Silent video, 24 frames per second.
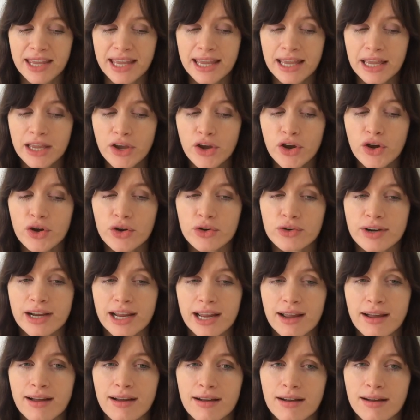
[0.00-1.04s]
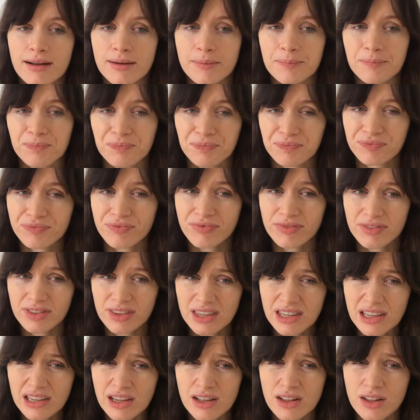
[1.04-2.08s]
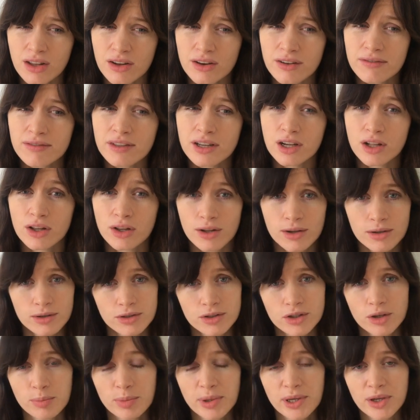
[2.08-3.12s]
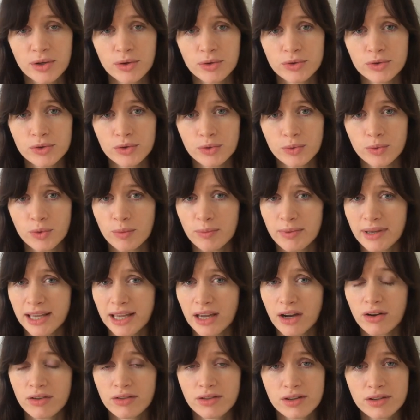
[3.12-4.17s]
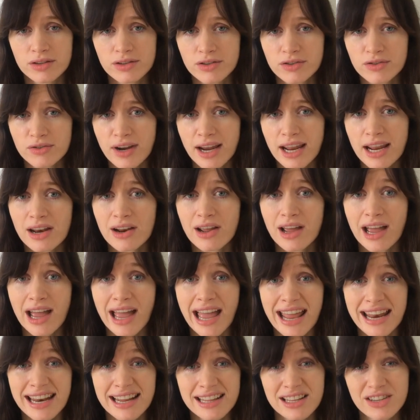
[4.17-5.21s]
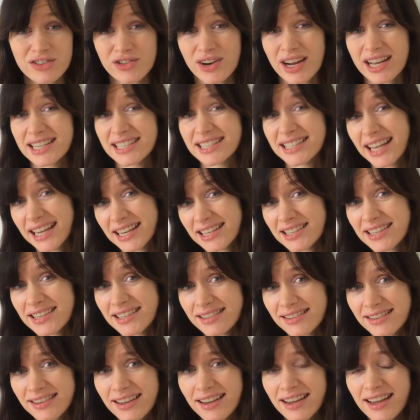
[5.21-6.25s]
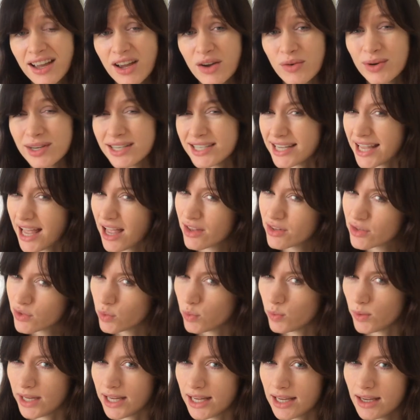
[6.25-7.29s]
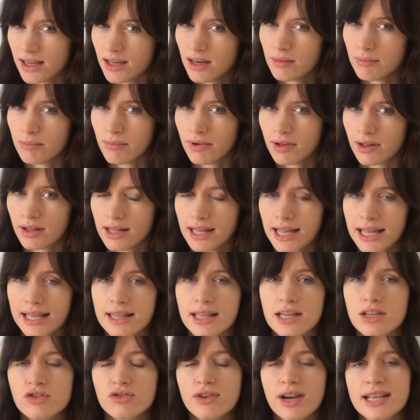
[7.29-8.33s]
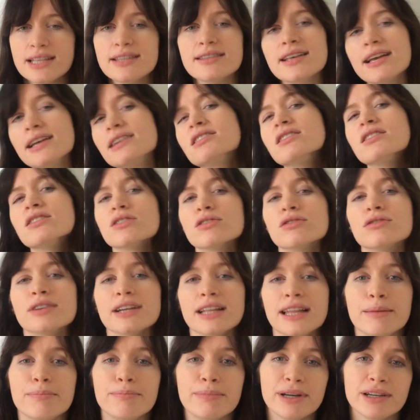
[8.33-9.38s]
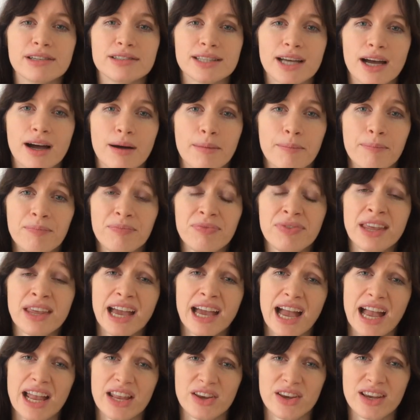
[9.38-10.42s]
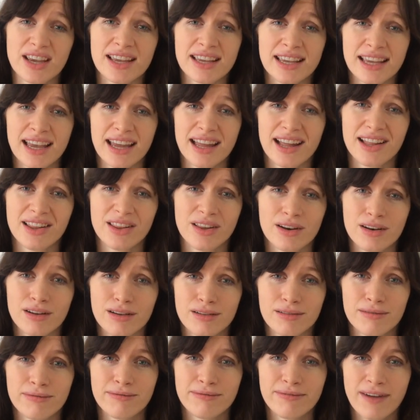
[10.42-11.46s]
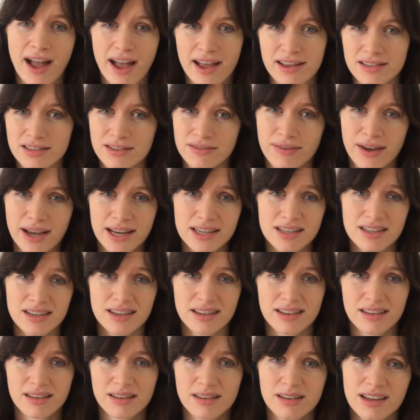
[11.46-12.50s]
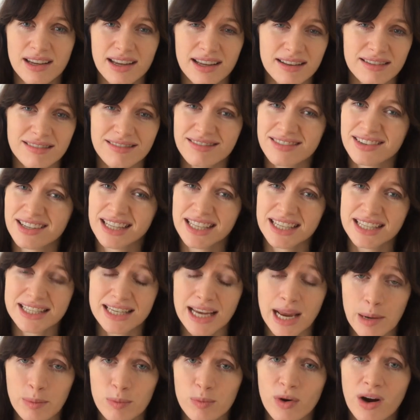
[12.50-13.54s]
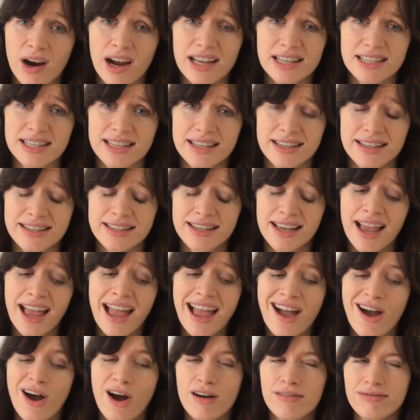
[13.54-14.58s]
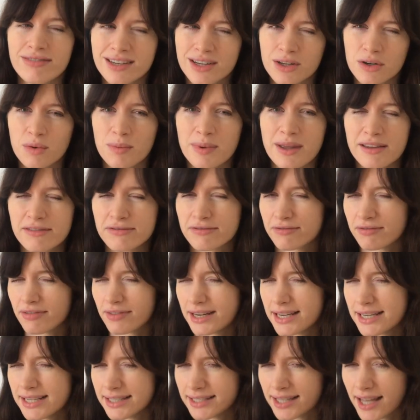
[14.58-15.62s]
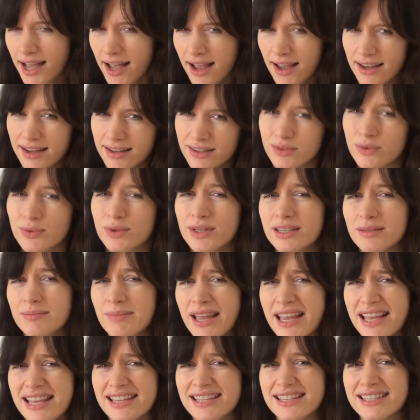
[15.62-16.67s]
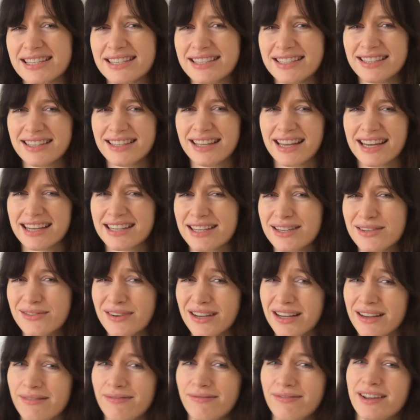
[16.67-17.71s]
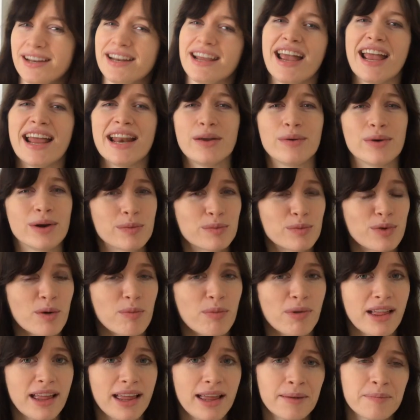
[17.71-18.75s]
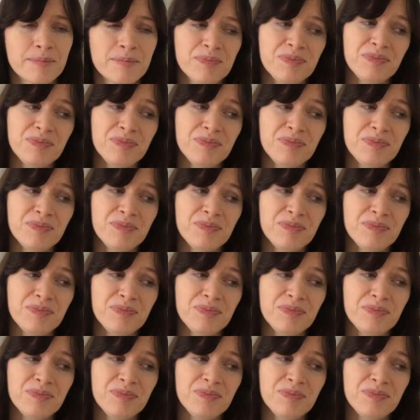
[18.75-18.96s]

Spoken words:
In Korea, a lot of the clothes shopping you'll do will be on the street and in a train station, which sounds weird, but like their train stations are really built up and you can get a lot of fast fashion at really cheap prices. Often it will be free size, which means like it doesn't really fit anyone properly.